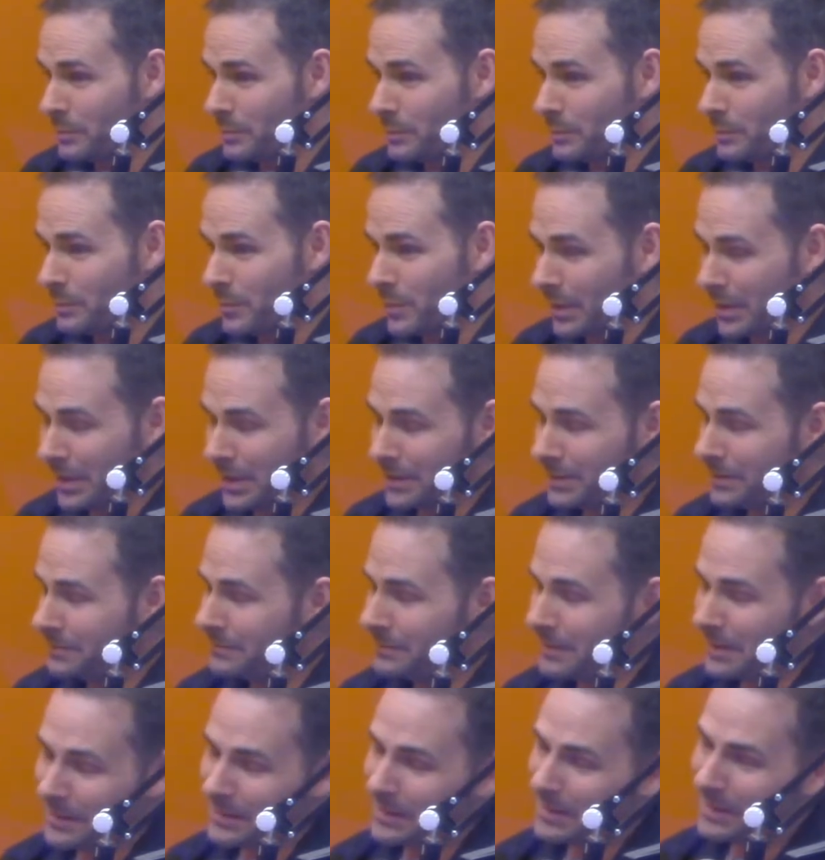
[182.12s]
But
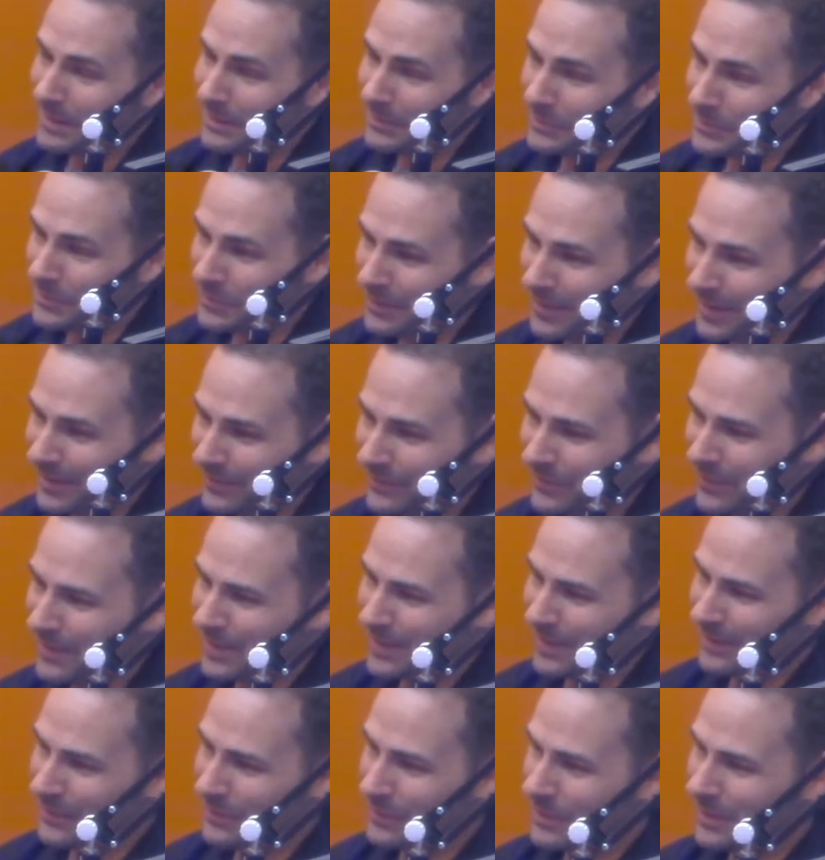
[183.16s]
I can't do that. We
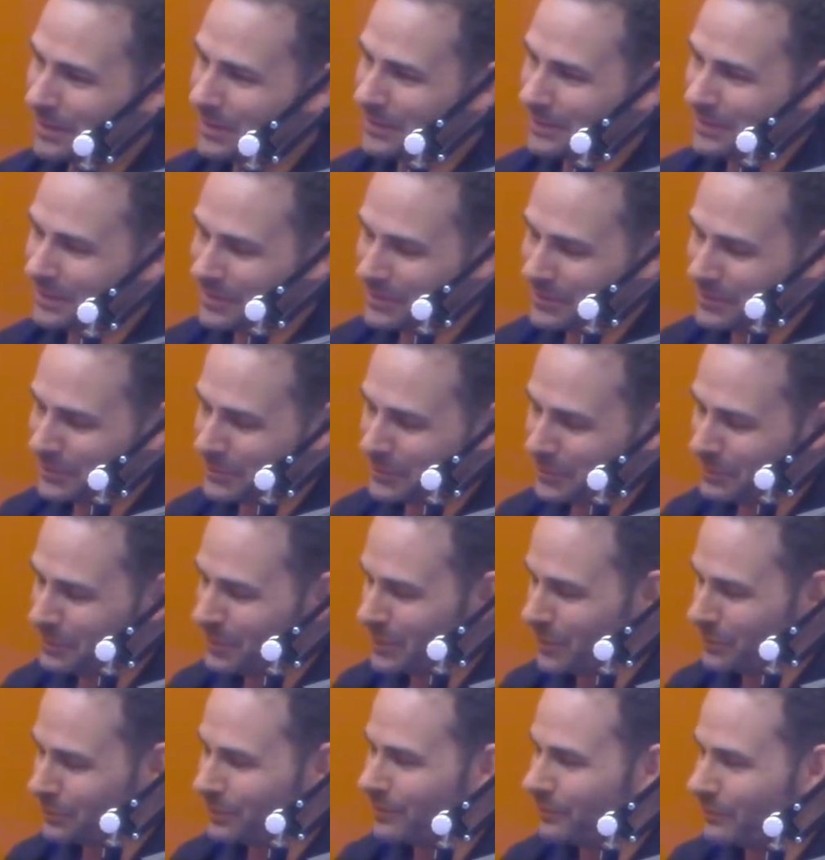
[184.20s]
couldn't do
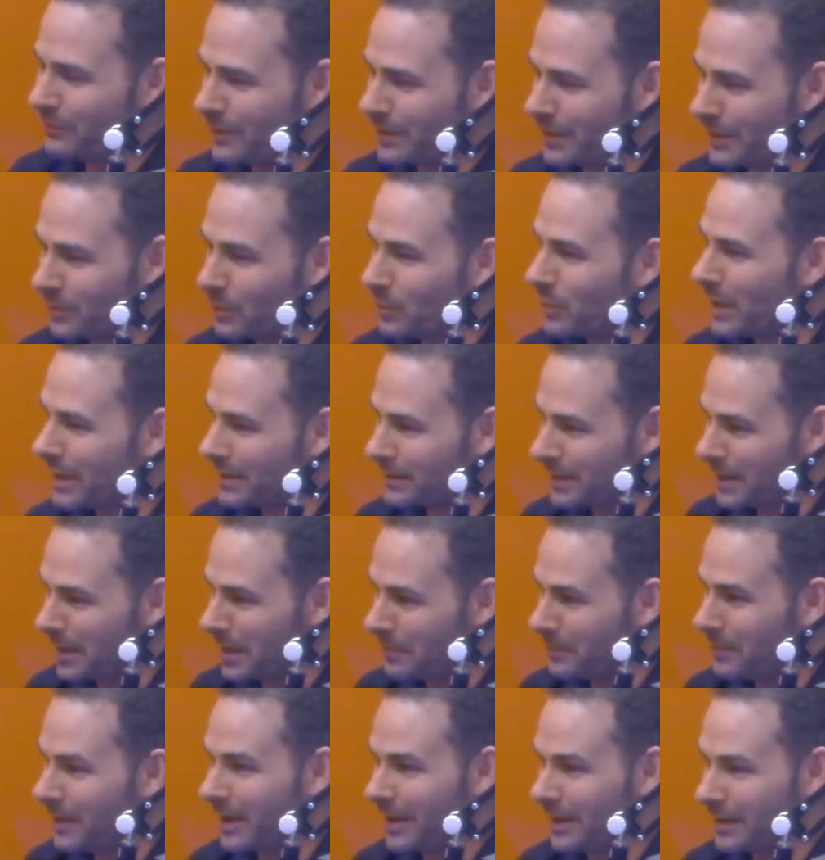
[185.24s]
both a wet
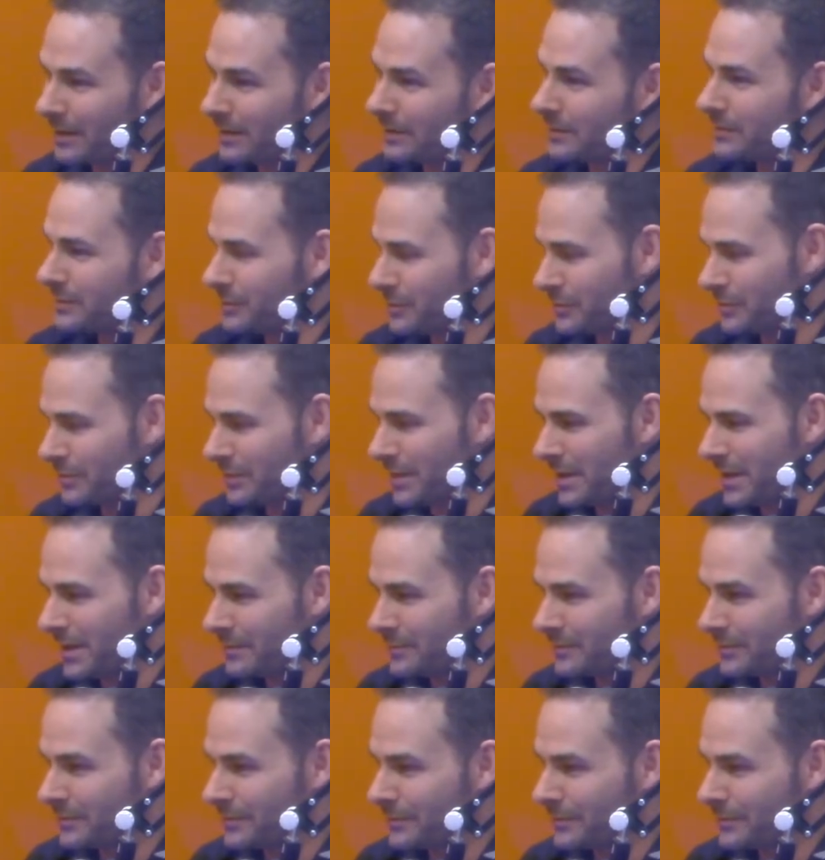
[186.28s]
lab and a digital lab.